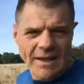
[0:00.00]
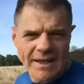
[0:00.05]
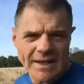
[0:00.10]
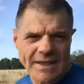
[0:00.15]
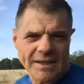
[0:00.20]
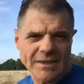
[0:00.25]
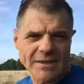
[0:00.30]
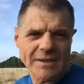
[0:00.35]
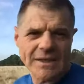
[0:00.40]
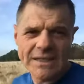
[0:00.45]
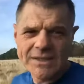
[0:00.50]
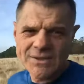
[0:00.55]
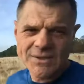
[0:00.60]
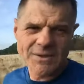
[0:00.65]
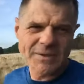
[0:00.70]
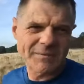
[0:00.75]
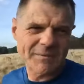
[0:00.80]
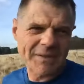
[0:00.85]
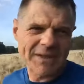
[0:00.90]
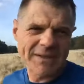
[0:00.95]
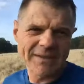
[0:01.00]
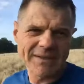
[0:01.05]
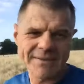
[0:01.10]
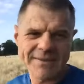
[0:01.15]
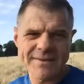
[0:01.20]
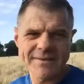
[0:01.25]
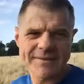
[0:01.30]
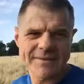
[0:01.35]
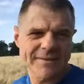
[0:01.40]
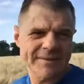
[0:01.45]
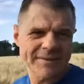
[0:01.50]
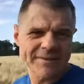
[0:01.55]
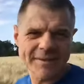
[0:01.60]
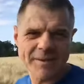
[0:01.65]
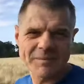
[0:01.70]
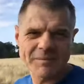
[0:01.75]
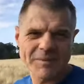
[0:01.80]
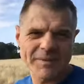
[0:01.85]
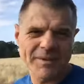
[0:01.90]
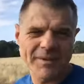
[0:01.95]
I got injured, man. I just
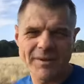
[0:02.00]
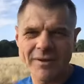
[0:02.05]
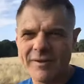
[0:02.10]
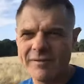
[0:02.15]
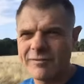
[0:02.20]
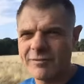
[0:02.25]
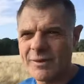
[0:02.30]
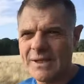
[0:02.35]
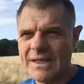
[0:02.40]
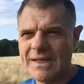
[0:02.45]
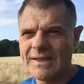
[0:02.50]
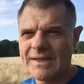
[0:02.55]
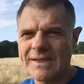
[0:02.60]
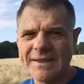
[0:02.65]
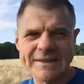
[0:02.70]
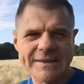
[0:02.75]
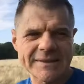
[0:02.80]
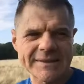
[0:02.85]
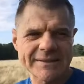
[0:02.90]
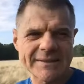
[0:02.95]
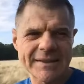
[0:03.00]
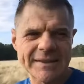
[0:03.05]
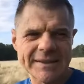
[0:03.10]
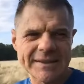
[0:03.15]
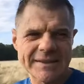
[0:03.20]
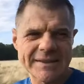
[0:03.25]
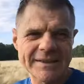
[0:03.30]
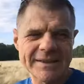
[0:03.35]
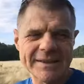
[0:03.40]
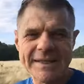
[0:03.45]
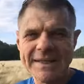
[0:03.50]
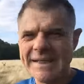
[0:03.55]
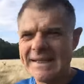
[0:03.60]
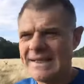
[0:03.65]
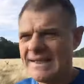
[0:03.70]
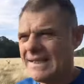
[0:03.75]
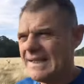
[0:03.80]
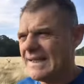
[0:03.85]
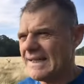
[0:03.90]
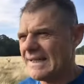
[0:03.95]
stopped halfway and I decided
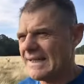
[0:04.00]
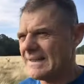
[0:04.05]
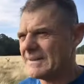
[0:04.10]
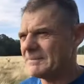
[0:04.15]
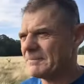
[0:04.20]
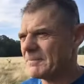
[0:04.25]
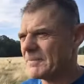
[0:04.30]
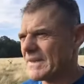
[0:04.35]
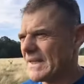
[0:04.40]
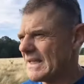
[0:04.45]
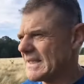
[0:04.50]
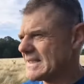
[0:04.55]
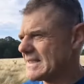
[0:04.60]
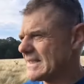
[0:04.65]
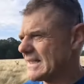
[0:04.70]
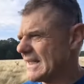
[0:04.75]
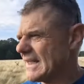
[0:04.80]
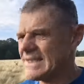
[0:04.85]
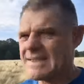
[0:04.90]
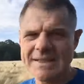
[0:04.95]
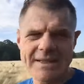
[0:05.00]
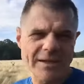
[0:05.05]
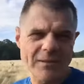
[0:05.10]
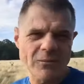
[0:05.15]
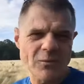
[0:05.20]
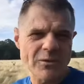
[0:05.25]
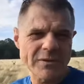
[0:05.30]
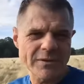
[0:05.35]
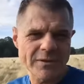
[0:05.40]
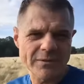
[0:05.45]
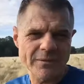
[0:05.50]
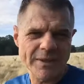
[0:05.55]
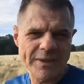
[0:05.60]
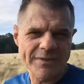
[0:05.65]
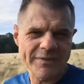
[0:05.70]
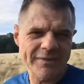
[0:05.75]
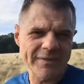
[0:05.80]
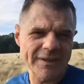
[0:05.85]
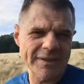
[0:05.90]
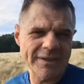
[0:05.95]
that actually I walked the
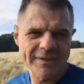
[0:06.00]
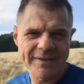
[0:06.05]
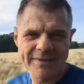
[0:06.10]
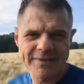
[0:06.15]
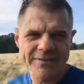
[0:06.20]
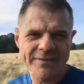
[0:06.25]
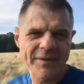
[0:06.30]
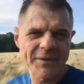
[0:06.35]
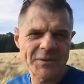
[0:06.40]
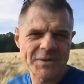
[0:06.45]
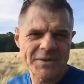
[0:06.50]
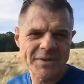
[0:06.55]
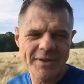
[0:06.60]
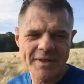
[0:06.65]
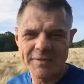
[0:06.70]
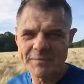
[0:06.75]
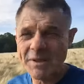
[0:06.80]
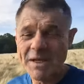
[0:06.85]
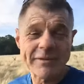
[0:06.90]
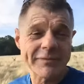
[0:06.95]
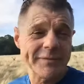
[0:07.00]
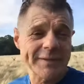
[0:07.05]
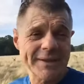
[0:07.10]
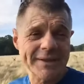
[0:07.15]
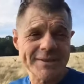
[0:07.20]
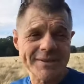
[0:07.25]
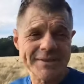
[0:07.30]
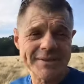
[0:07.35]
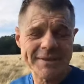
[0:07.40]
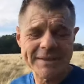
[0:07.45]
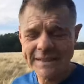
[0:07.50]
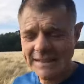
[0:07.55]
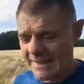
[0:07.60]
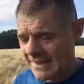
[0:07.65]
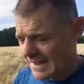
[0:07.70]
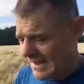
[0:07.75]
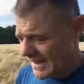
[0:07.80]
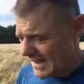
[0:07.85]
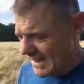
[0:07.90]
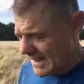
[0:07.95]
rest. So I did a slow time, but I finished.
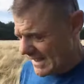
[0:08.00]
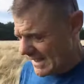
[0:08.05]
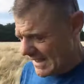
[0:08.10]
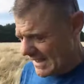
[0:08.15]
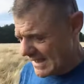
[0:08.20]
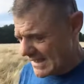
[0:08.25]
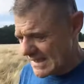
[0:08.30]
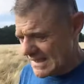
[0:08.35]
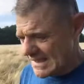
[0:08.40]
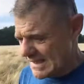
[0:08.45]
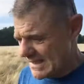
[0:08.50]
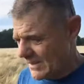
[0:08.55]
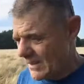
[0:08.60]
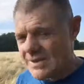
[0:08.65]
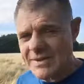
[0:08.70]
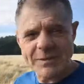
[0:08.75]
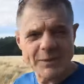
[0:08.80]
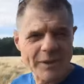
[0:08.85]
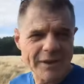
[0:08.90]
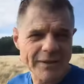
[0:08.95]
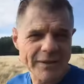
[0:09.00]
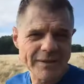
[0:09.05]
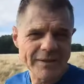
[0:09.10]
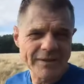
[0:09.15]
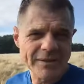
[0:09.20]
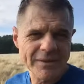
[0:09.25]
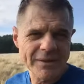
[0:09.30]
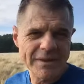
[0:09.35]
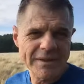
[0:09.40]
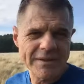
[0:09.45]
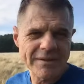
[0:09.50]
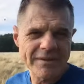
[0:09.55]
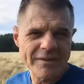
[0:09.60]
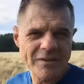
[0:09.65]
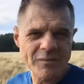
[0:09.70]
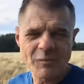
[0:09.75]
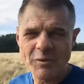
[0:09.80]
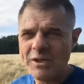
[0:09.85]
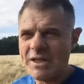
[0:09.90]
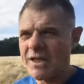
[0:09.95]
And last week I couldn't do it. And
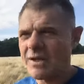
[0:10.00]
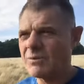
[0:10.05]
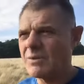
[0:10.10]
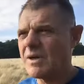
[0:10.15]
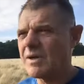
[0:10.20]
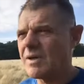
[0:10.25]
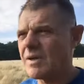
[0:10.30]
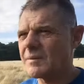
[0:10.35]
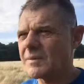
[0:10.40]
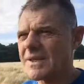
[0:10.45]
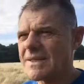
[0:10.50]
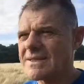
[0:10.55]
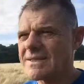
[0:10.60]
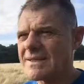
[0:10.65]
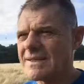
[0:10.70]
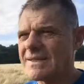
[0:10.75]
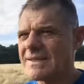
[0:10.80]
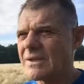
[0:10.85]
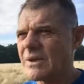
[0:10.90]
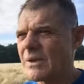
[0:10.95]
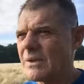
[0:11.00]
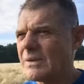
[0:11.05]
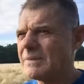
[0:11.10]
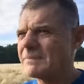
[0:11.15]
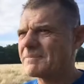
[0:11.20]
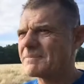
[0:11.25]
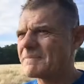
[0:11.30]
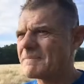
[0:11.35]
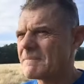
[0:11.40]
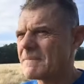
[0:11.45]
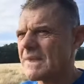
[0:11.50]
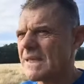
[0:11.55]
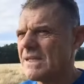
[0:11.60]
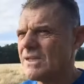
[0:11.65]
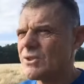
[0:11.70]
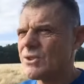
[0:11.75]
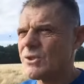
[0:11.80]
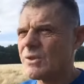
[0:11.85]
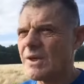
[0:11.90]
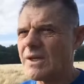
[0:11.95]
this morning I woke up and I said, you know,
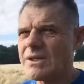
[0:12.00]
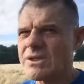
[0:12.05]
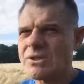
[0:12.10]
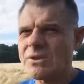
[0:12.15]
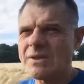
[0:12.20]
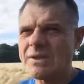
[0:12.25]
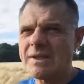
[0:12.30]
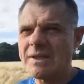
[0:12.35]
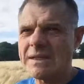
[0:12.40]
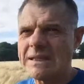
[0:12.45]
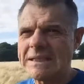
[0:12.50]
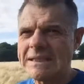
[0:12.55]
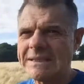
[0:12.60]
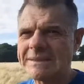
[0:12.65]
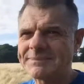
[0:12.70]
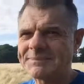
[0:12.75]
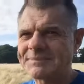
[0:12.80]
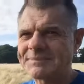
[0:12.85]
should I, shouldn't I?